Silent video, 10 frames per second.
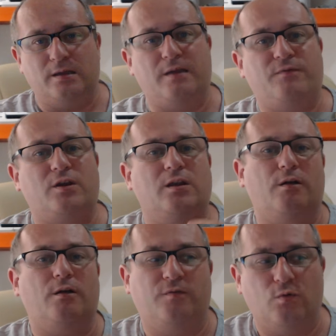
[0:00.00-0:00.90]
If you
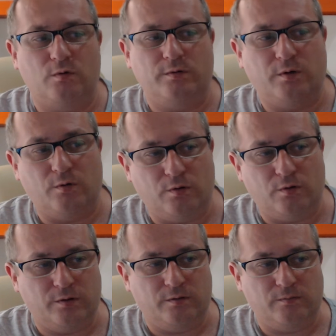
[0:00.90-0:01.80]
cannot afford
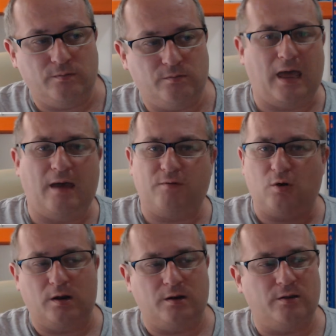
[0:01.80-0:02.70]
or haven't
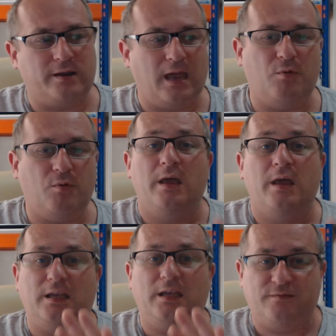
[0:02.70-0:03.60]
got another camera,
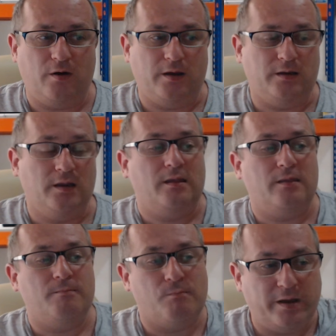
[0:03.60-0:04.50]
it's fine.
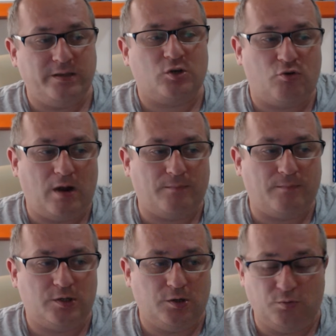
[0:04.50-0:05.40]
Mine's
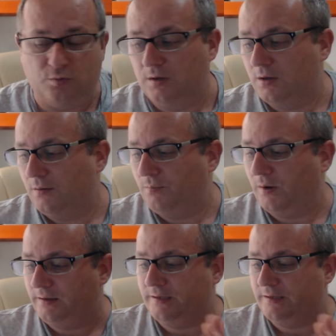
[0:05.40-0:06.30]
crap too.
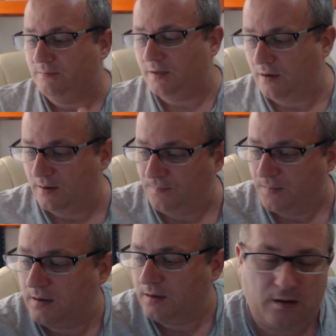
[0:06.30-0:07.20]
But at the same time,
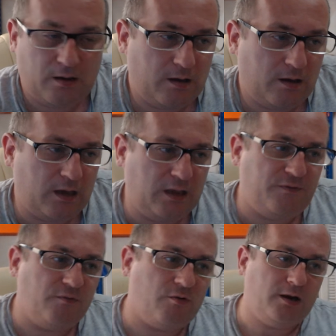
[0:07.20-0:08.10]

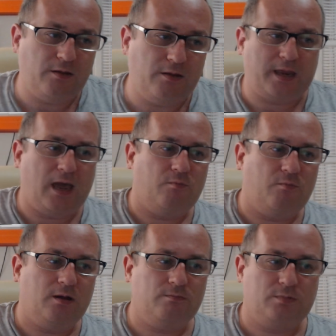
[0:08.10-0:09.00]
if you've got another
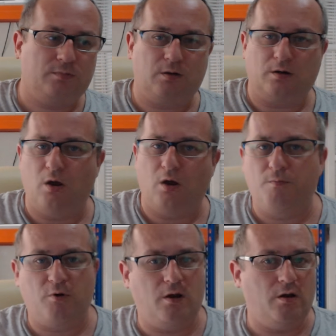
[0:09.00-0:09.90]
camera, you've got a
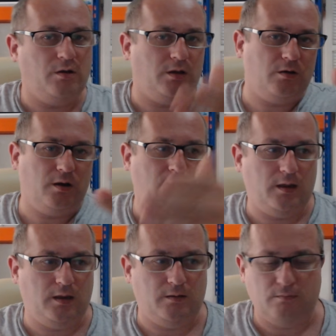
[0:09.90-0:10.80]
GoPro, you've got
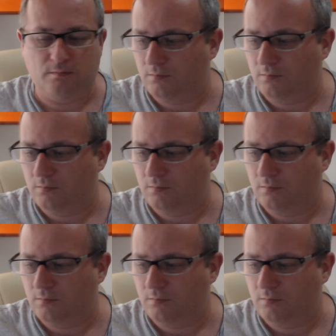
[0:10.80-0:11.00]
a